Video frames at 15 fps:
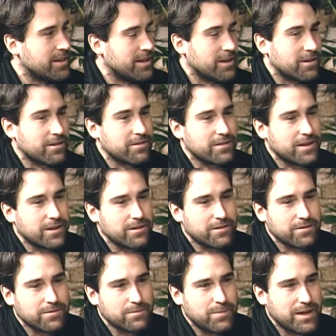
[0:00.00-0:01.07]

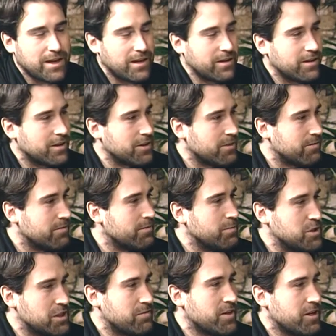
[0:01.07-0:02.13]
They're making
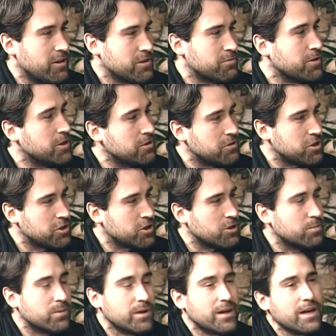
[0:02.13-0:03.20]
music videos for
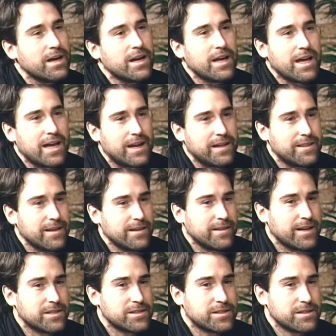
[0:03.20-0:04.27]
YouTube, and I think
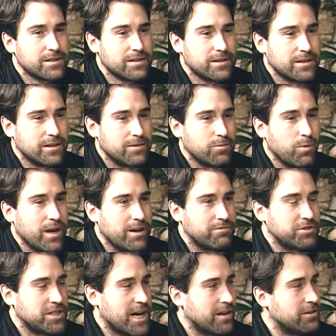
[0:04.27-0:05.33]
that's a way of
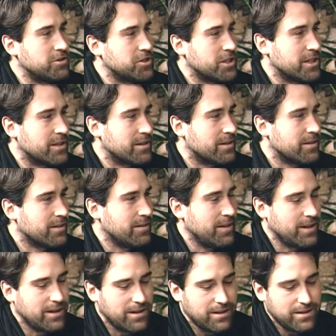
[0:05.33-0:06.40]
challenging
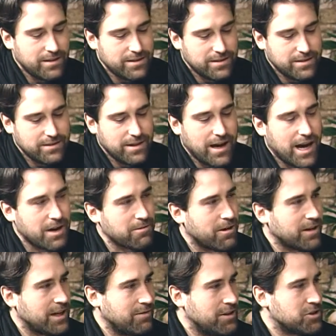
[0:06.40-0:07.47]
the
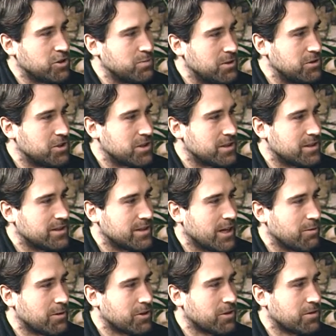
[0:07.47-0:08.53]
hierarchy of distribution that
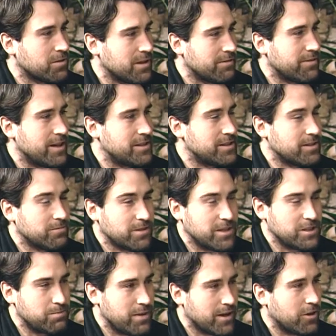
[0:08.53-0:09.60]
we're currently facing with
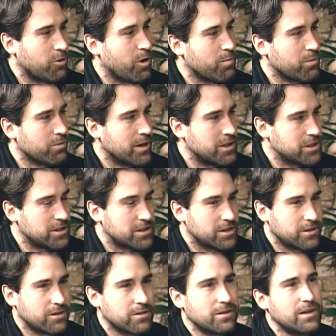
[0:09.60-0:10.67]
these mega corporations
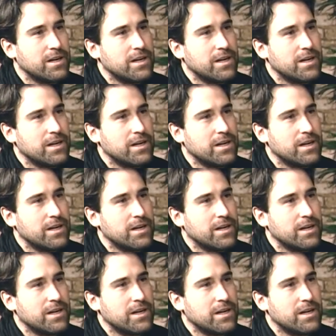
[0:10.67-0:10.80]
that are